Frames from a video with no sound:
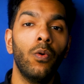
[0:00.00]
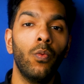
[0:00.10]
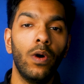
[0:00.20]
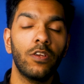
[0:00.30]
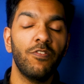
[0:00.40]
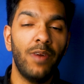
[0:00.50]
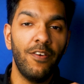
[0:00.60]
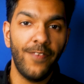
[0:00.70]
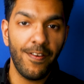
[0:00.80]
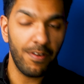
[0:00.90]
One of my
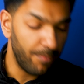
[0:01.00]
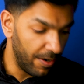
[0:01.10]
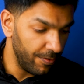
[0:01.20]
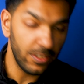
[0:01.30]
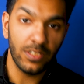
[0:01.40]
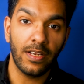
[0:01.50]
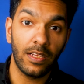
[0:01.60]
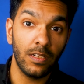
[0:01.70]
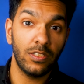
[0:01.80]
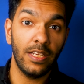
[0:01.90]
favorite beverages, I
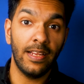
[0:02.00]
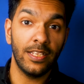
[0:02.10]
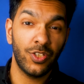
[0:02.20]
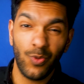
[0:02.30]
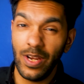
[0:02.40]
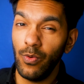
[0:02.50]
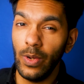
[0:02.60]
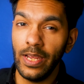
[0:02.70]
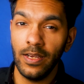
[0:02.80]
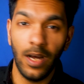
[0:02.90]
can just say that straight away.